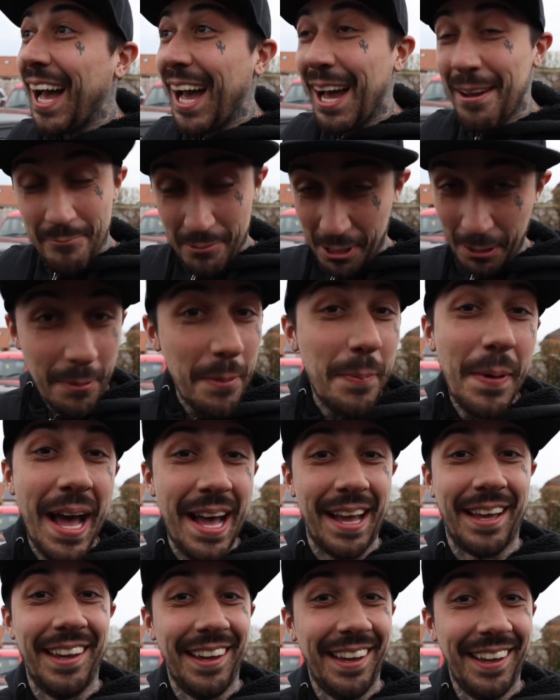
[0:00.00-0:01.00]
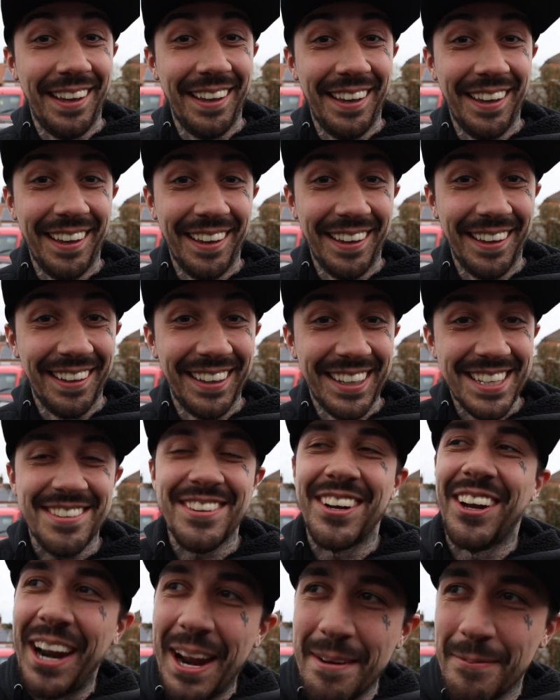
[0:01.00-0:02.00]
and ring me back.
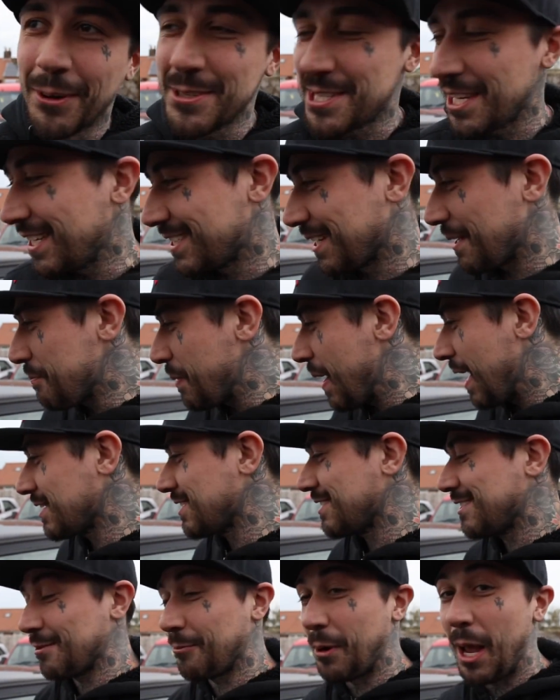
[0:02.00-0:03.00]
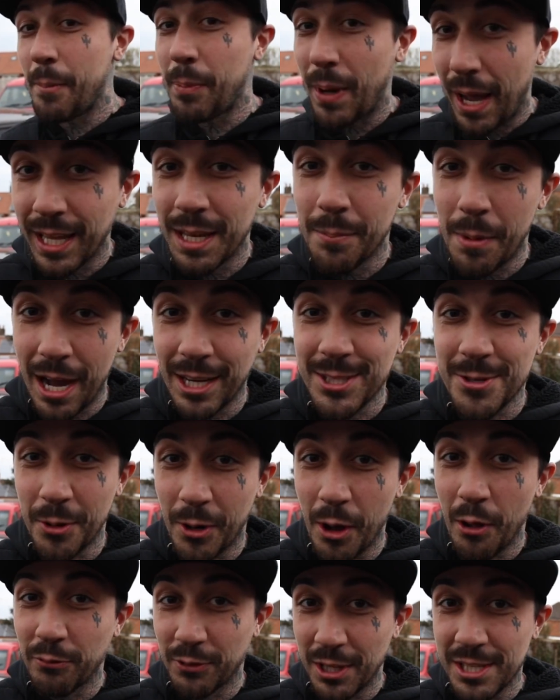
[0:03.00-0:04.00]
So we got an MOT'd and it passed, so we are buying the
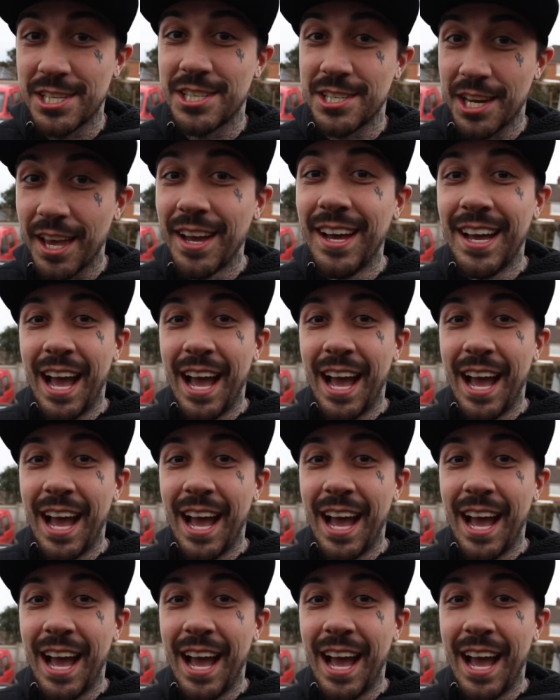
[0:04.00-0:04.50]
Mk2 Golf. This is it.